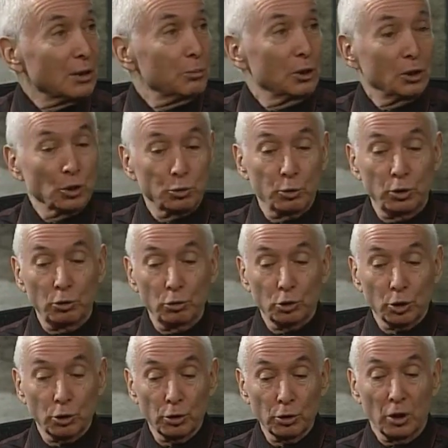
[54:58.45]
because when you
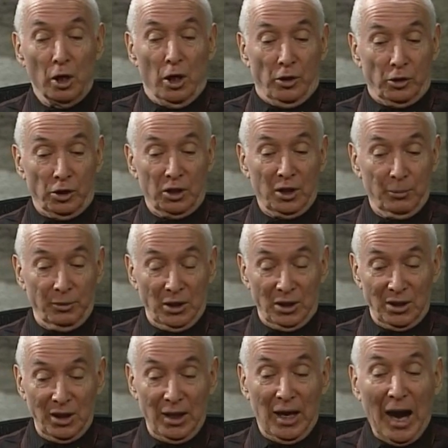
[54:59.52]
turn to something
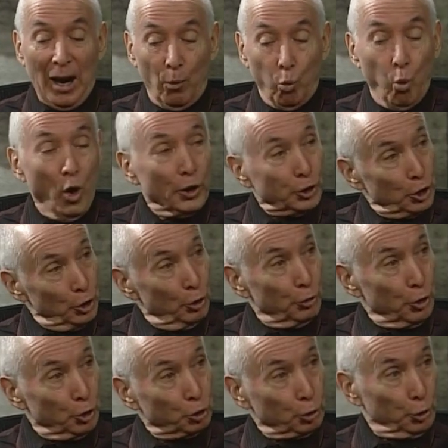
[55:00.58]
saying, I want to know
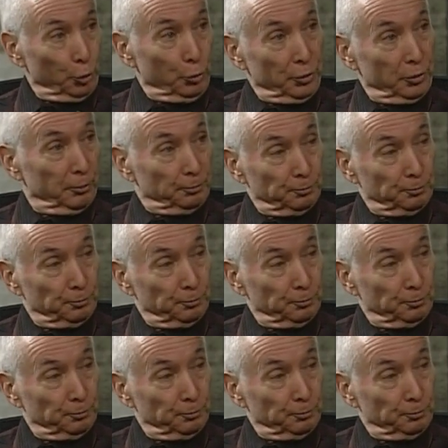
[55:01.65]
the truth,